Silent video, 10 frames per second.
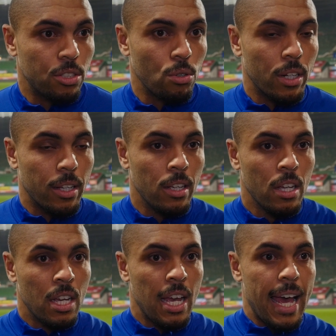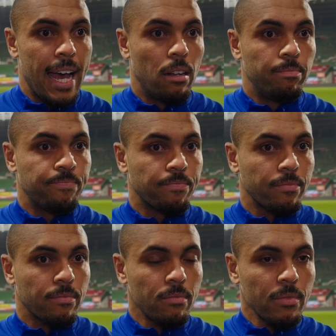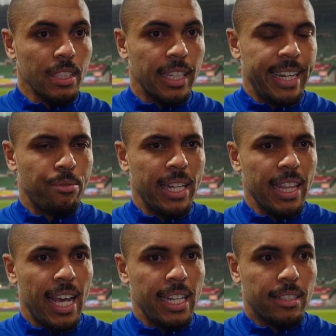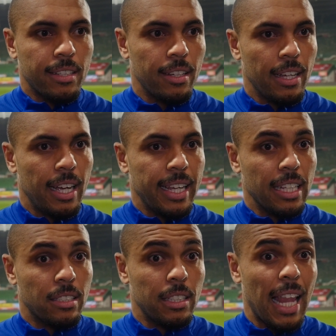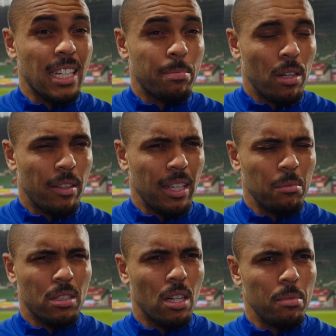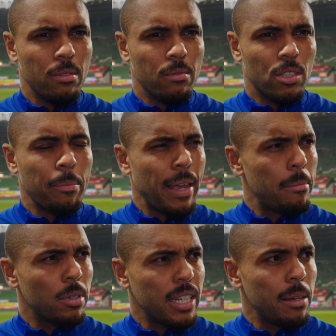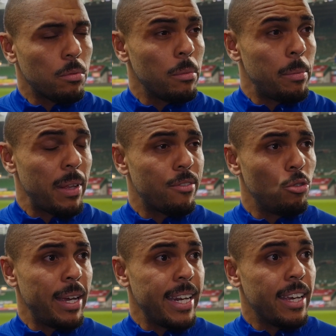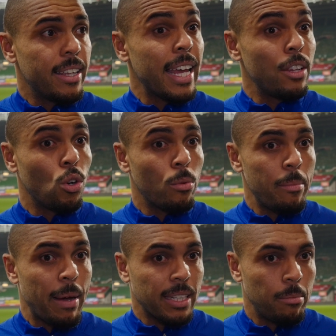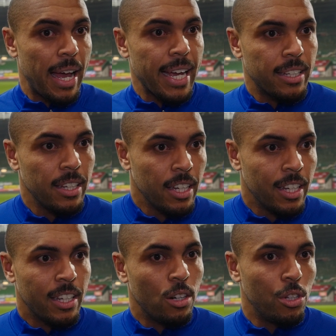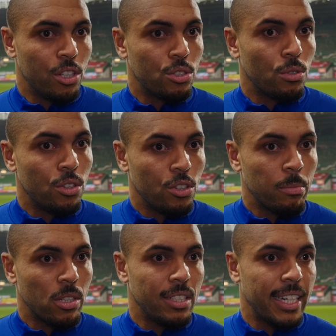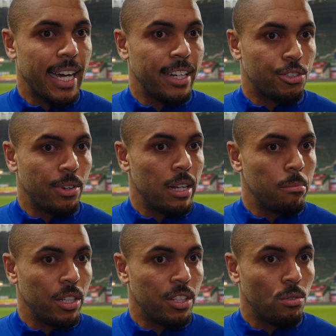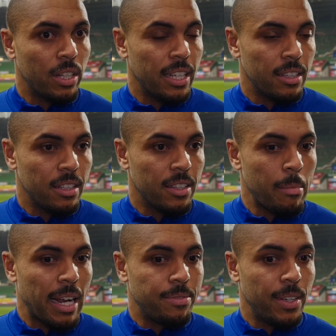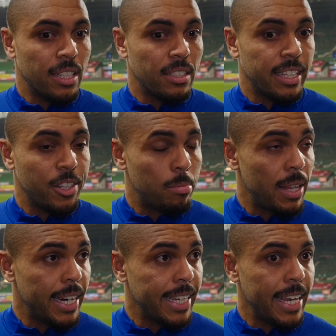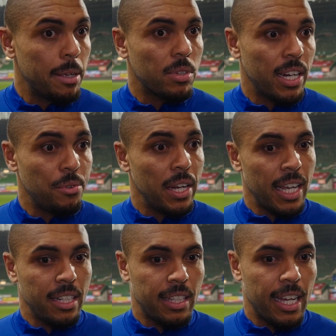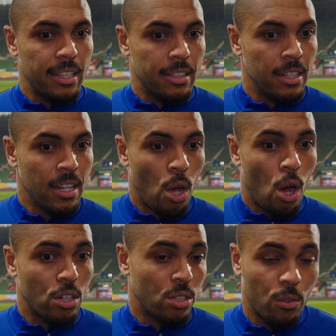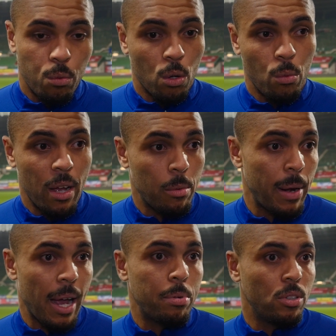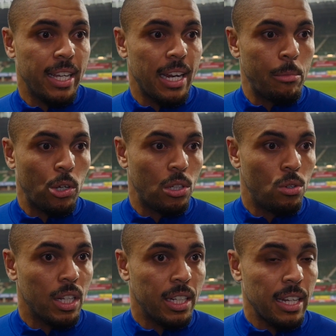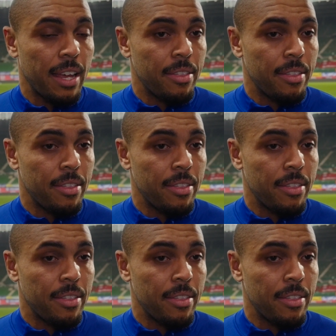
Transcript: sort of he realised against last month, I think it was a couple September's games when we played Romania and then Norway back to back. You know, you can sort of do as much as you can in training, but you don't get the match fitness until you're playing in games. And he realised that. And Arsenal have worked well with Blackpool to get him on loan, and I